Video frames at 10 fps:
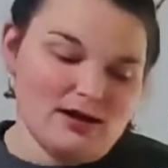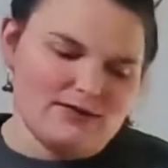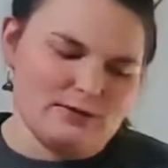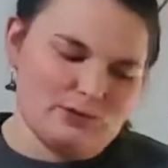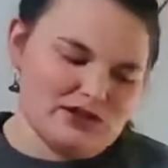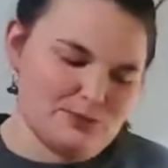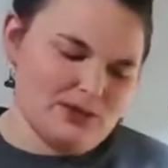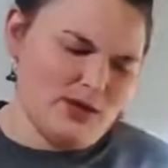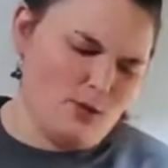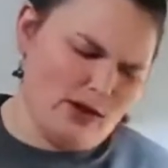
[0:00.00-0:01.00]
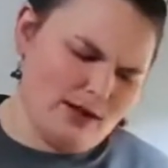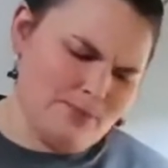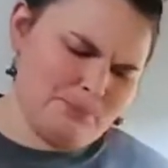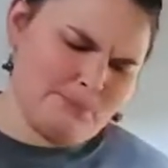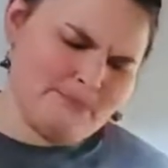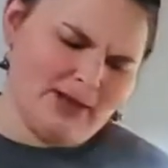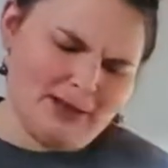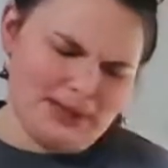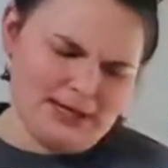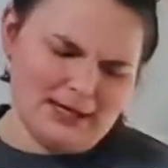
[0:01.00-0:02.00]
Then we split one, and
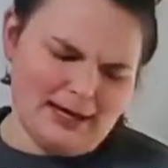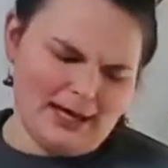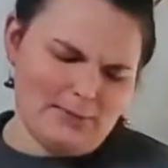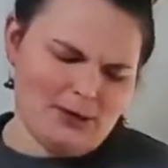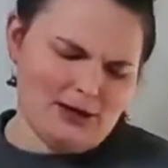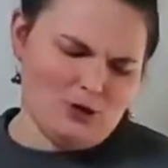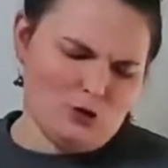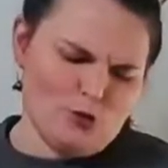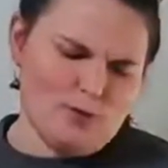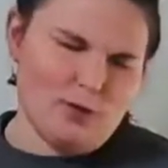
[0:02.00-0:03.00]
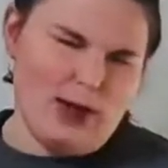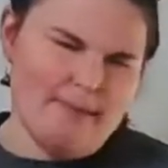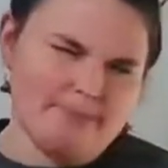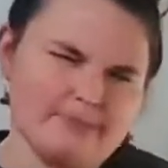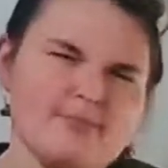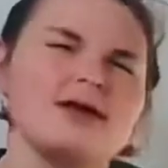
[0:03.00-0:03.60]
then he came in the room and went,